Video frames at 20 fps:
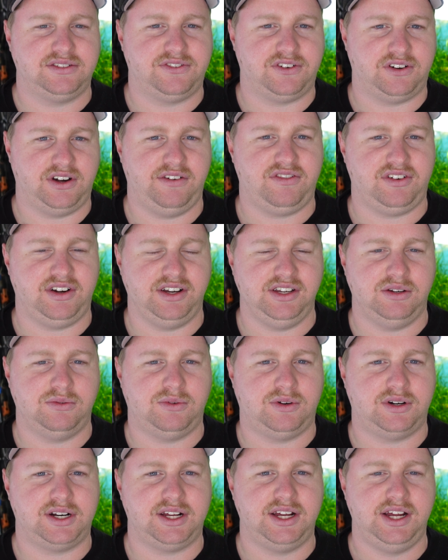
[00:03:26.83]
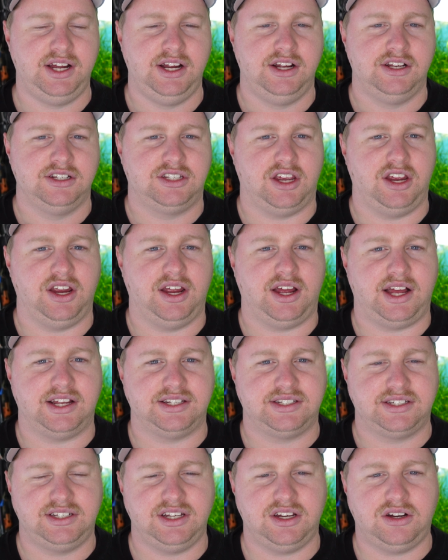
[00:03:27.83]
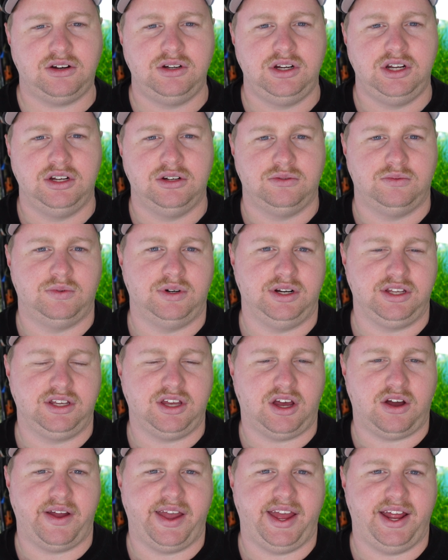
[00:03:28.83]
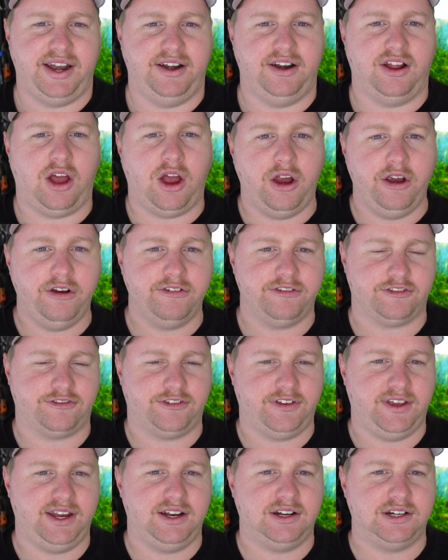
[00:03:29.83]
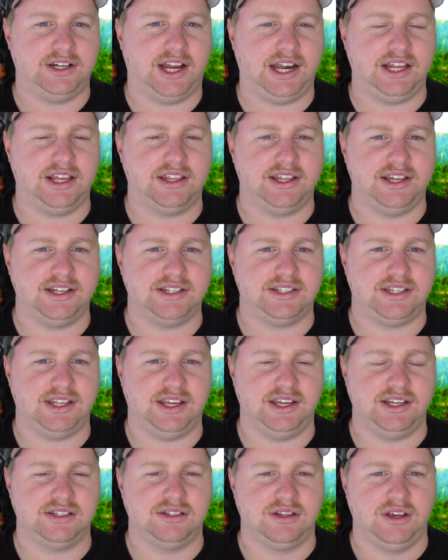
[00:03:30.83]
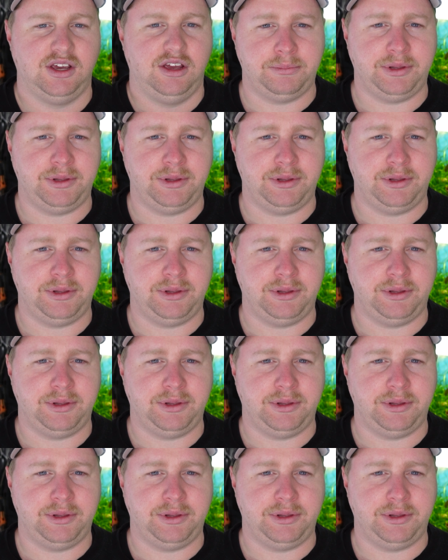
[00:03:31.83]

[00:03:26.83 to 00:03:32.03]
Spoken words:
forever in your water, so I still wouldn't go ahead and overfeed on any of these things.